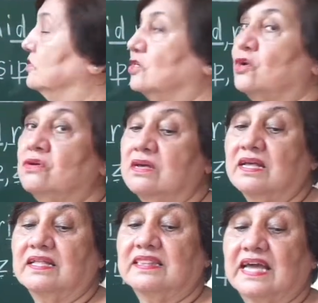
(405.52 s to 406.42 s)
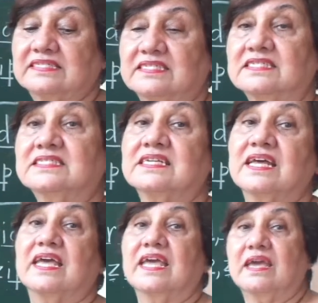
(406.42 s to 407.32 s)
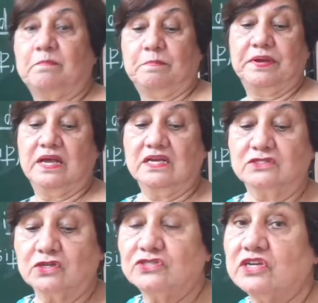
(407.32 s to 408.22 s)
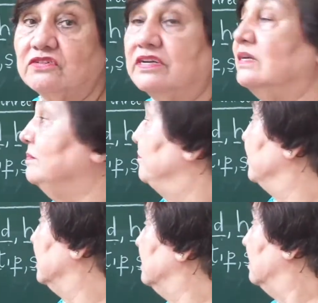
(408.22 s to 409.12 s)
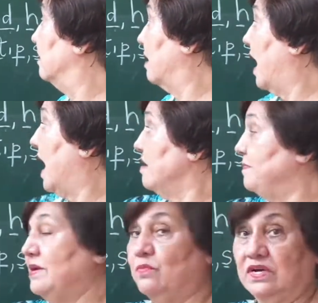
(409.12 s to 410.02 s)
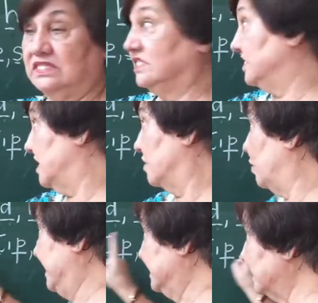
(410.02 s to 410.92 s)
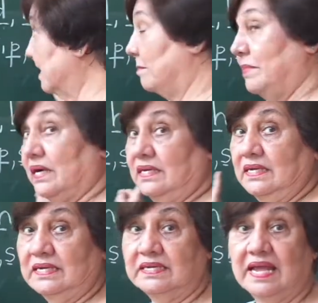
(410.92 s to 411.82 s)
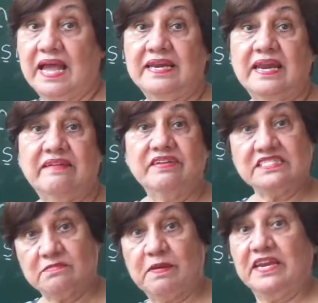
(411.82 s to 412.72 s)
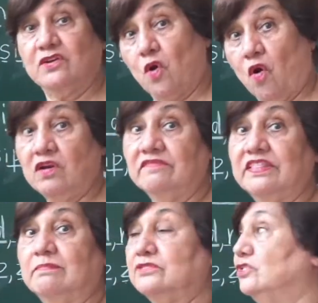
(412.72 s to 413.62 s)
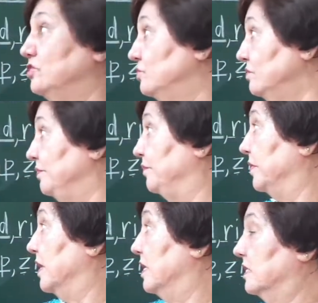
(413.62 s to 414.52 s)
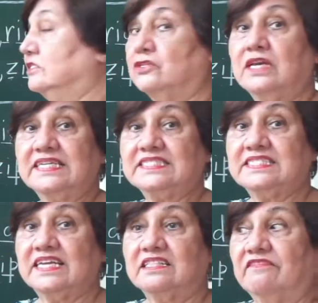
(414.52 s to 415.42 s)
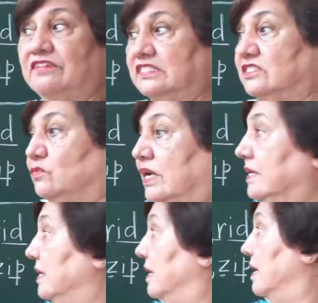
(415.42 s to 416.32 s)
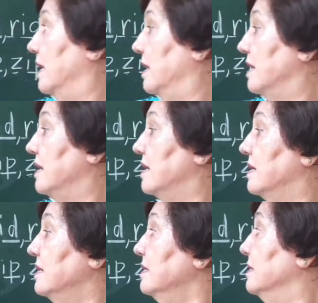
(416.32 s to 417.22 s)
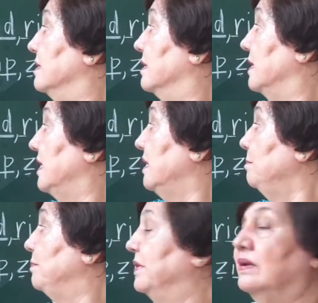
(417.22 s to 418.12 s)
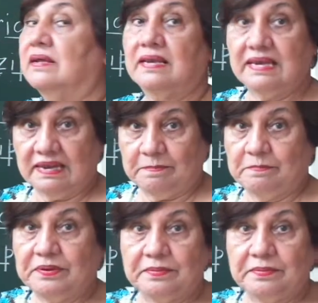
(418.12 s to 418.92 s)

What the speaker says: So that is hip. So children, IP words, there are quite a number and I have explained all of them to you. So let's take the first one. L, ip, lip.